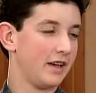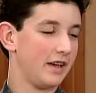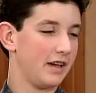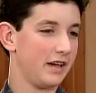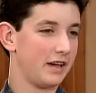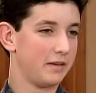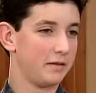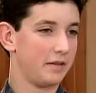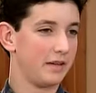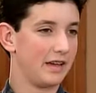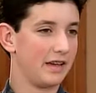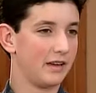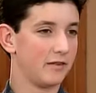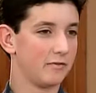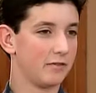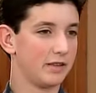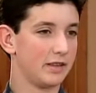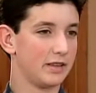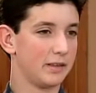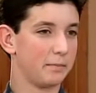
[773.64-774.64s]
it
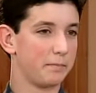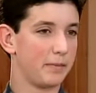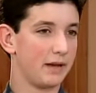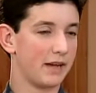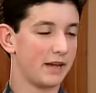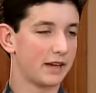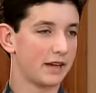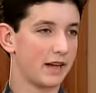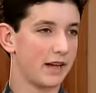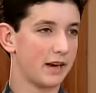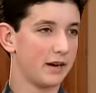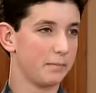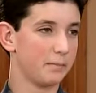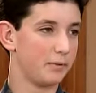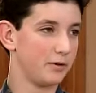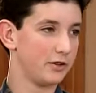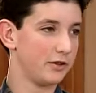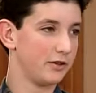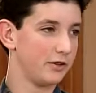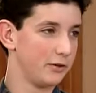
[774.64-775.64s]
kind of
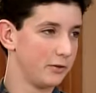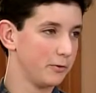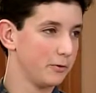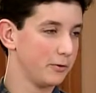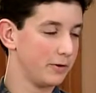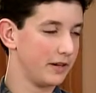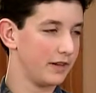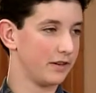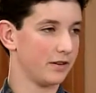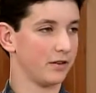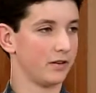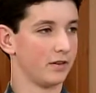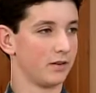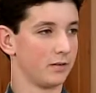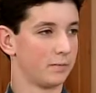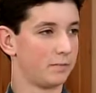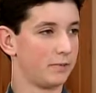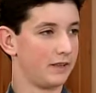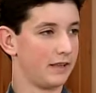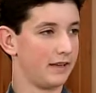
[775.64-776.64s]
put you in
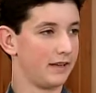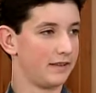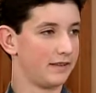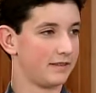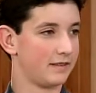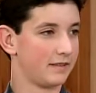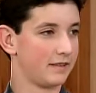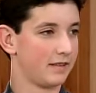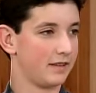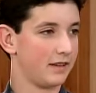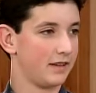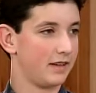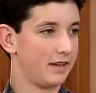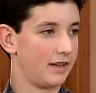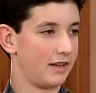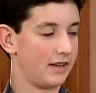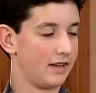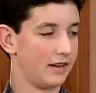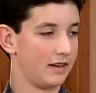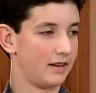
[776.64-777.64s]
her place
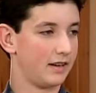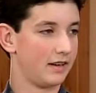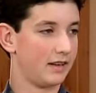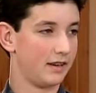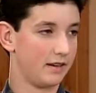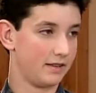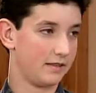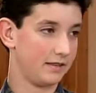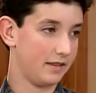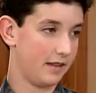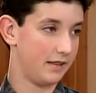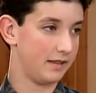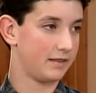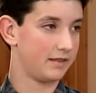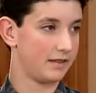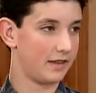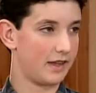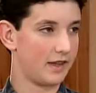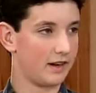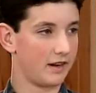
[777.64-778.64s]
in a
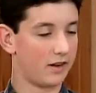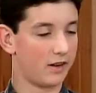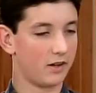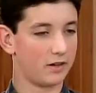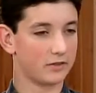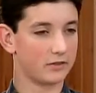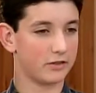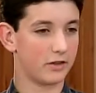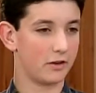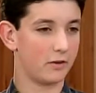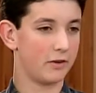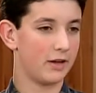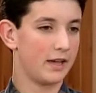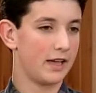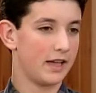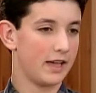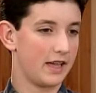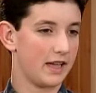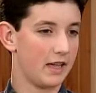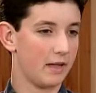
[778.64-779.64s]
sense, and
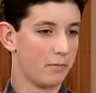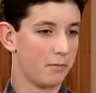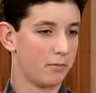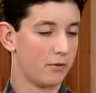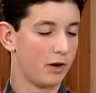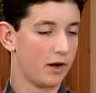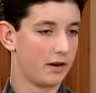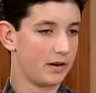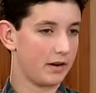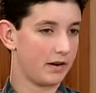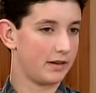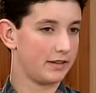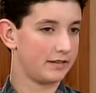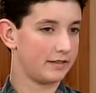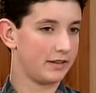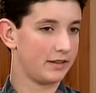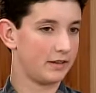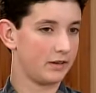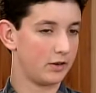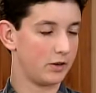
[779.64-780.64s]
it brought
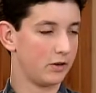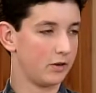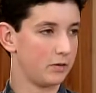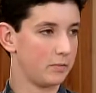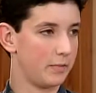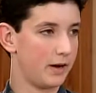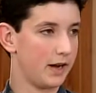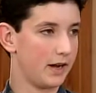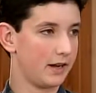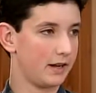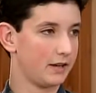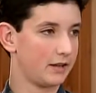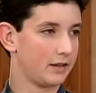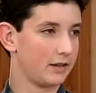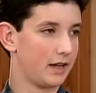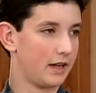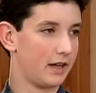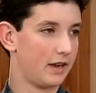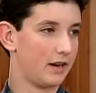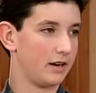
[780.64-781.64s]
us into her mind,
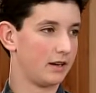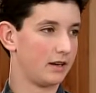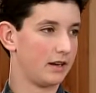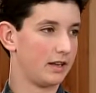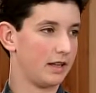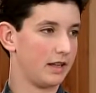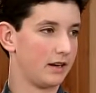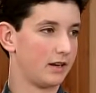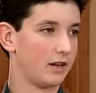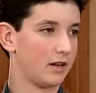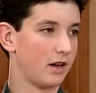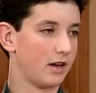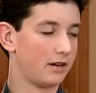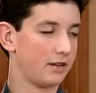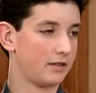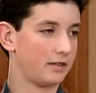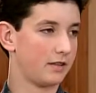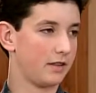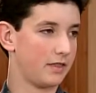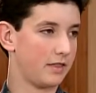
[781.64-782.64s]
and it got
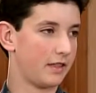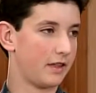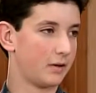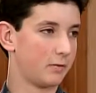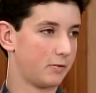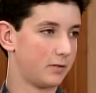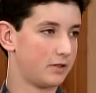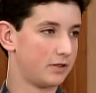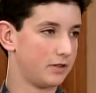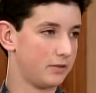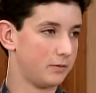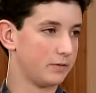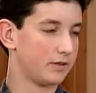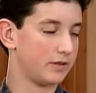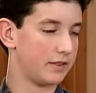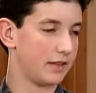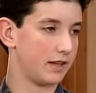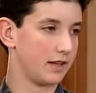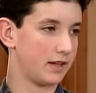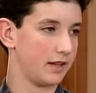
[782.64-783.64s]
us to think what she was
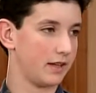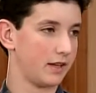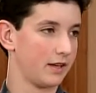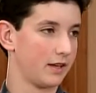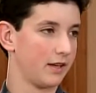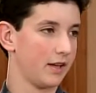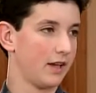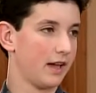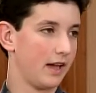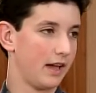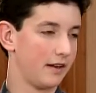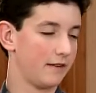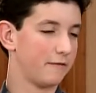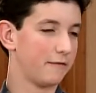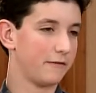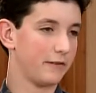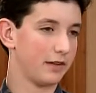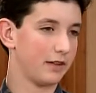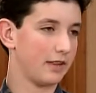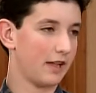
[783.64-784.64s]
thinking and
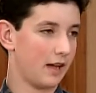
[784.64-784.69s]
feel